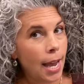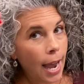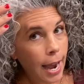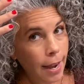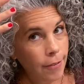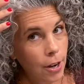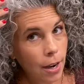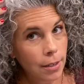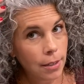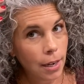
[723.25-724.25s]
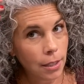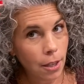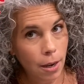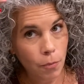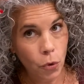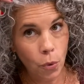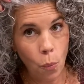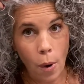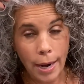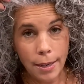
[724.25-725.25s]
I have gotten a lot more
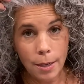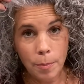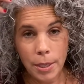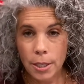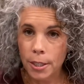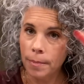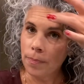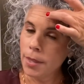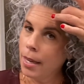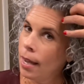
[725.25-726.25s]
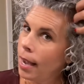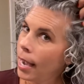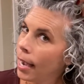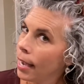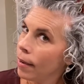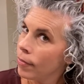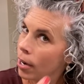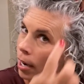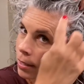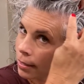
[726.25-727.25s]
white up here. I have
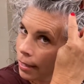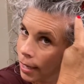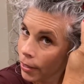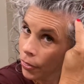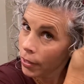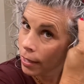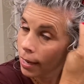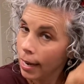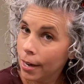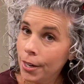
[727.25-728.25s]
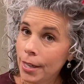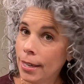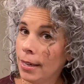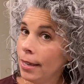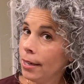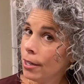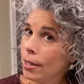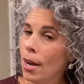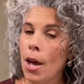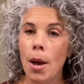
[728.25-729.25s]
gotten a thin area in
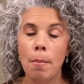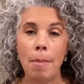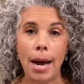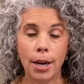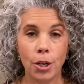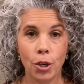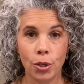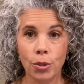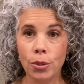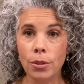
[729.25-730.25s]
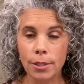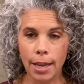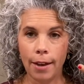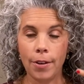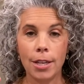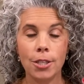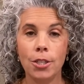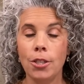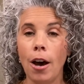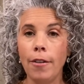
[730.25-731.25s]
here. My curls have
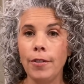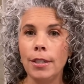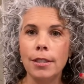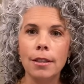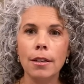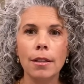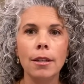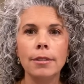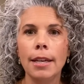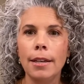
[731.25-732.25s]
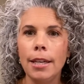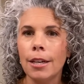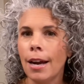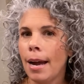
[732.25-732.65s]
softened. Look, look down here.